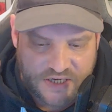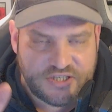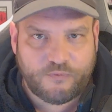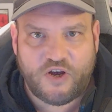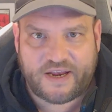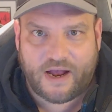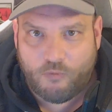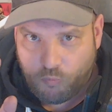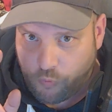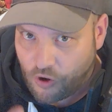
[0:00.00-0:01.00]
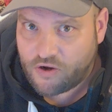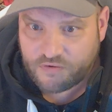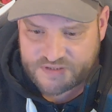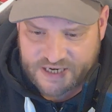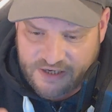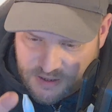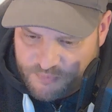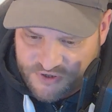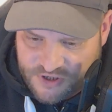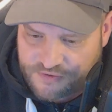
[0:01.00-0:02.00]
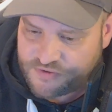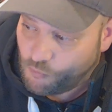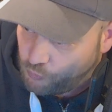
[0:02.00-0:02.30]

to work out what content you produce